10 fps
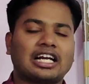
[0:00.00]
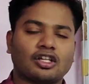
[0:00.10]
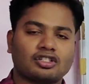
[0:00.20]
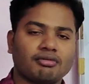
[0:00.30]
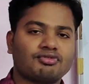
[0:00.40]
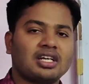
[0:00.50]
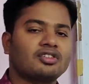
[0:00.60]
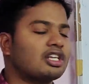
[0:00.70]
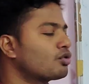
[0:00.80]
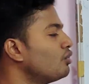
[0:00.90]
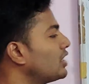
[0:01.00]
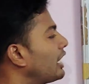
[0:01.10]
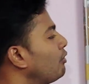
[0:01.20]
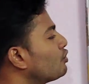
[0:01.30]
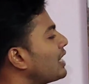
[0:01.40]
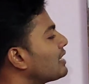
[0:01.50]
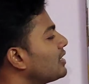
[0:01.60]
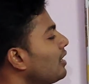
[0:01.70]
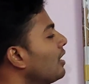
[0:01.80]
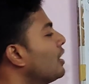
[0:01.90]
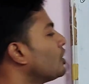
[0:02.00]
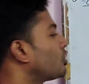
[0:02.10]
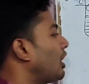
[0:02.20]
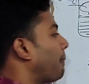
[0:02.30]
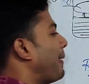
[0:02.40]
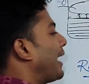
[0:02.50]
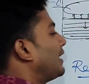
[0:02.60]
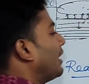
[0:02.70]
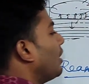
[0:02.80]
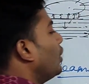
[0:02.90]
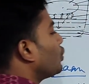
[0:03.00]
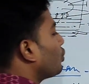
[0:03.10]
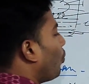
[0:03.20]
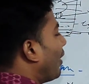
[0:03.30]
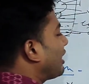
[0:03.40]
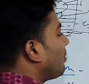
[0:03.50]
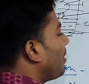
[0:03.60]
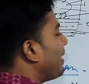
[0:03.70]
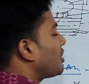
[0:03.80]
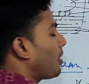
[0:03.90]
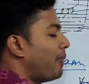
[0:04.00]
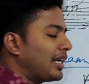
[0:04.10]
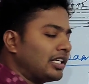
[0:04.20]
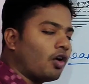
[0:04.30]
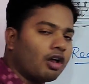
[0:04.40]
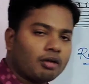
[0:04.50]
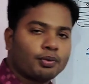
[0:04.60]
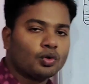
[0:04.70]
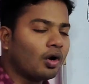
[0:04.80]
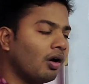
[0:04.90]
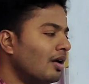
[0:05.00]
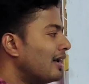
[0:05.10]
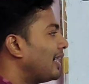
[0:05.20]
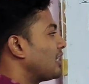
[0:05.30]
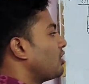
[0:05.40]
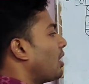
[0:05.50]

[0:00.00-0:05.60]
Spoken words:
are the substances which are used as a surfactant. So what do you mean by surfactant? All of you know. Now